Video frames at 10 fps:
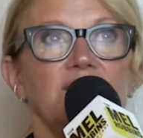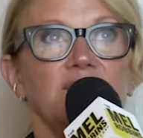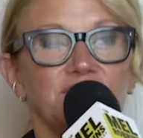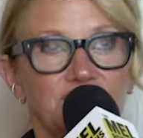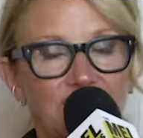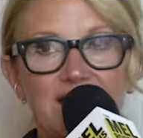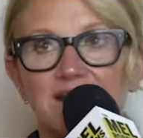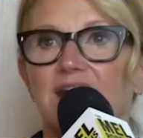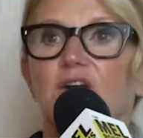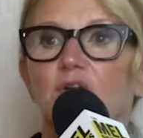The
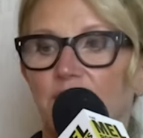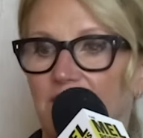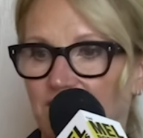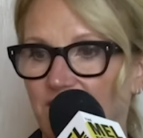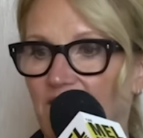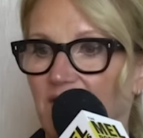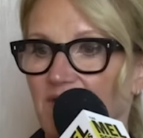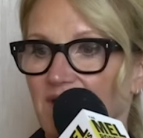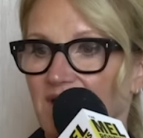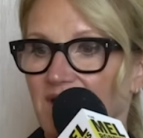second arrow that gets
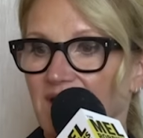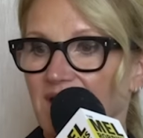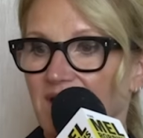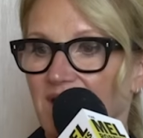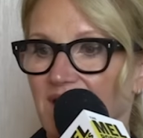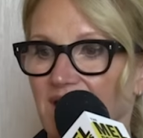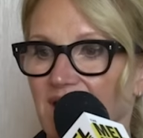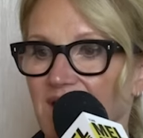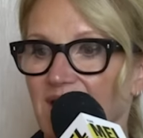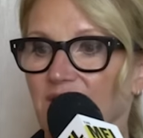fired
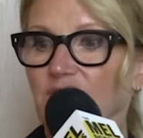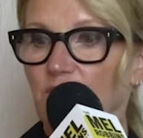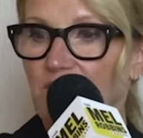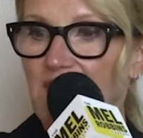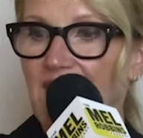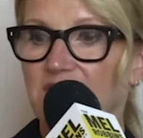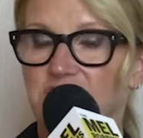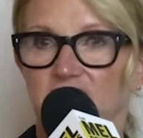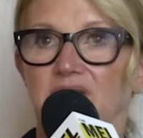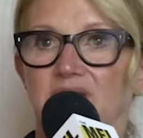is your
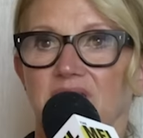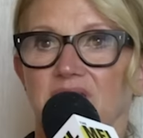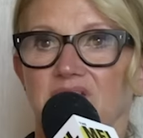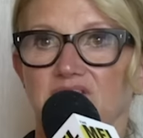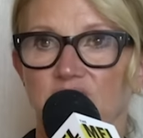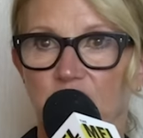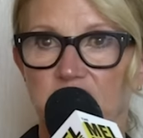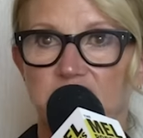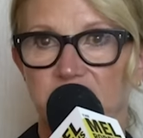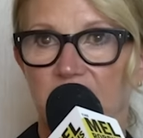reaction to
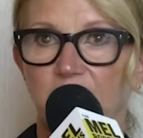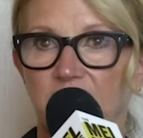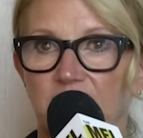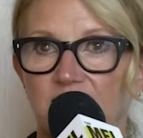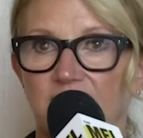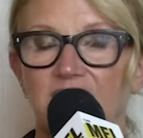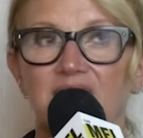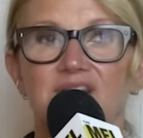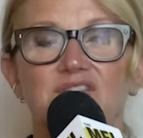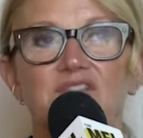what just happened.
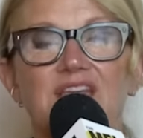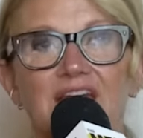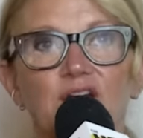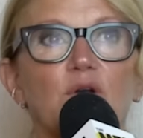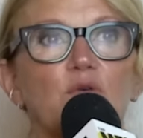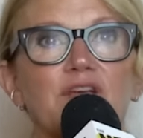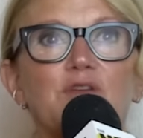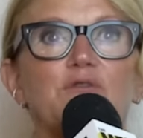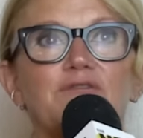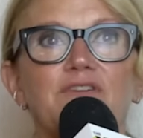It's the arrow
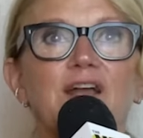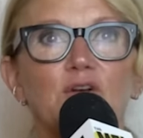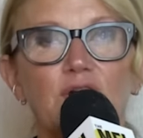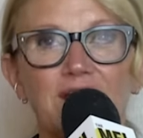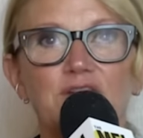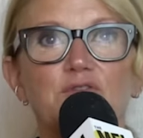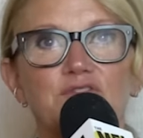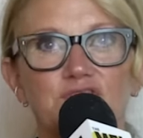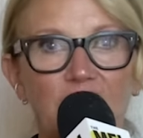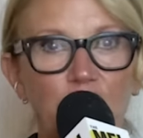that you fire at
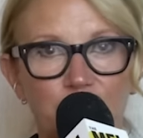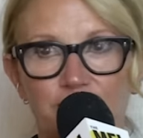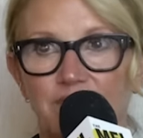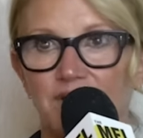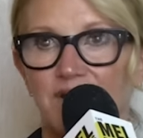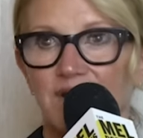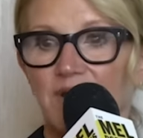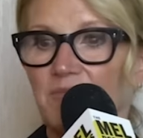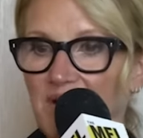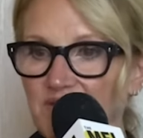yourself
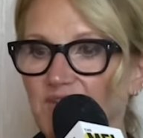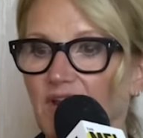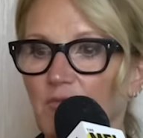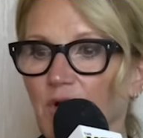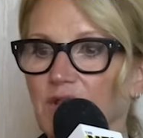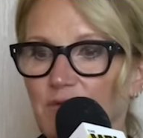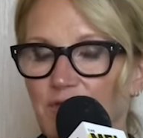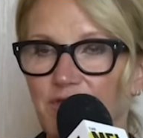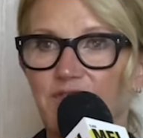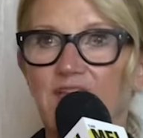based on what you
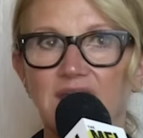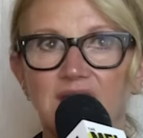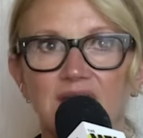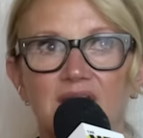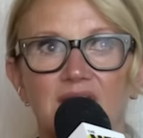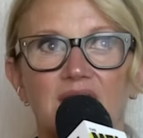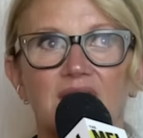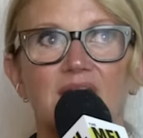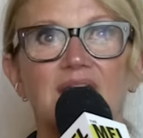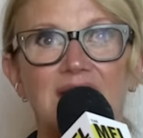think
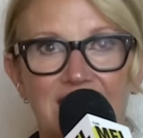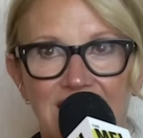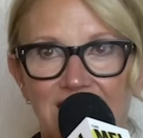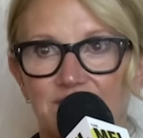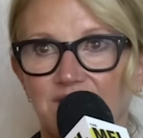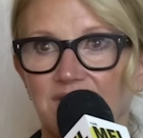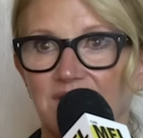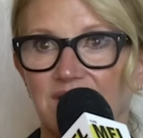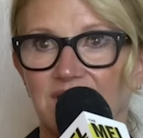next.